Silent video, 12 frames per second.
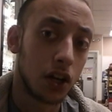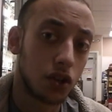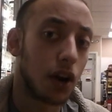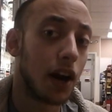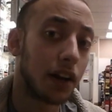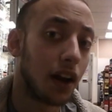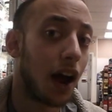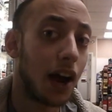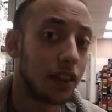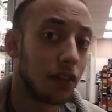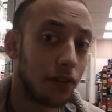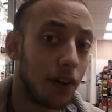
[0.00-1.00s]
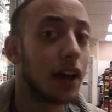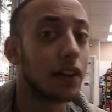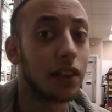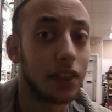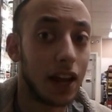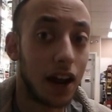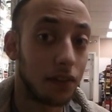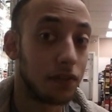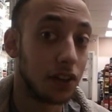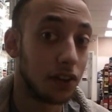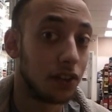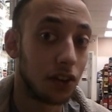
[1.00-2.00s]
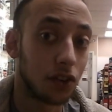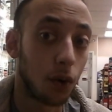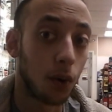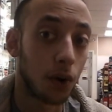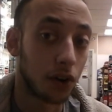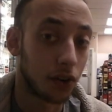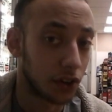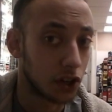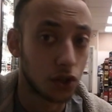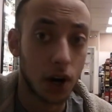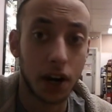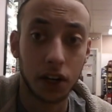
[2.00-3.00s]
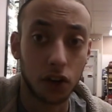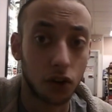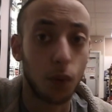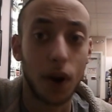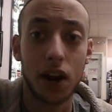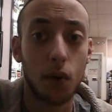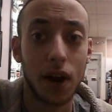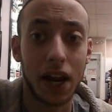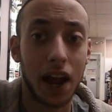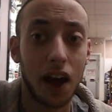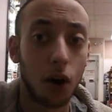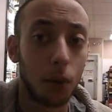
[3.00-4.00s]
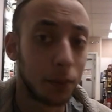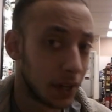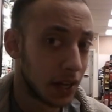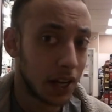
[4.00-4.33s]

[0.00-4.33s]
trying to hide the fact that they have these disorders and trying to sway away help